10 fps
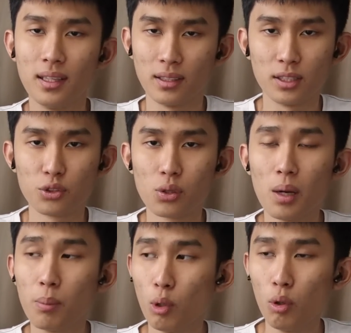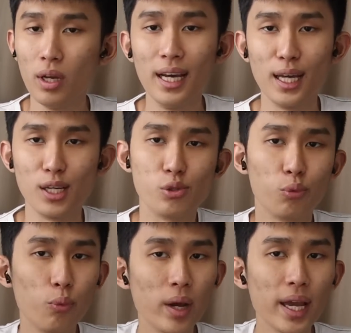this is treble, it is
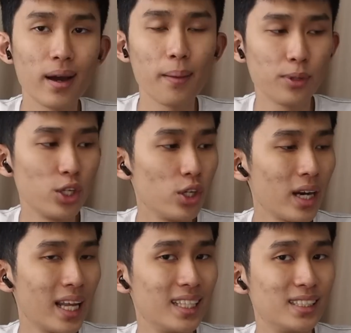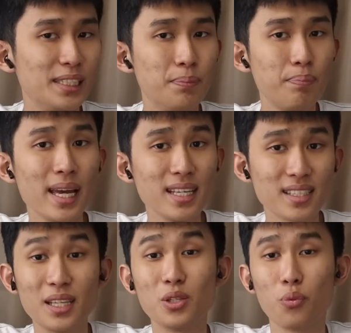way up here, and this is
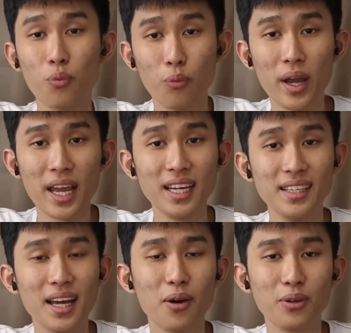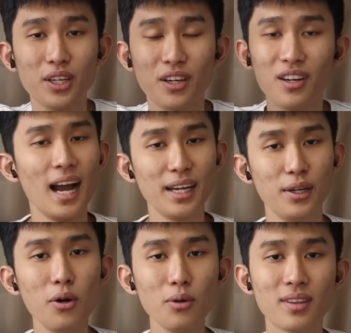bass, it is way down here. I
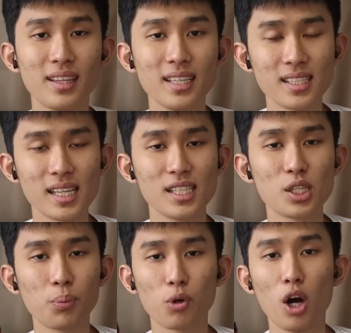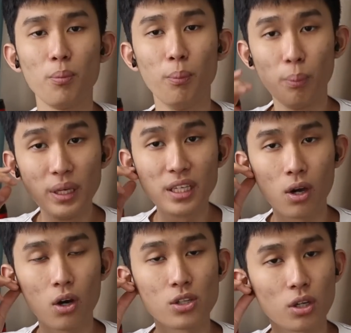know this is a problem
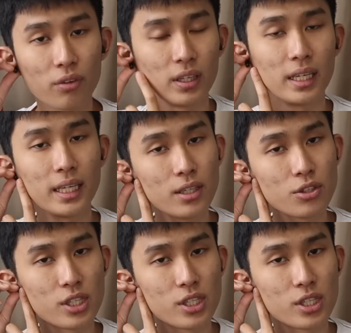because of the ear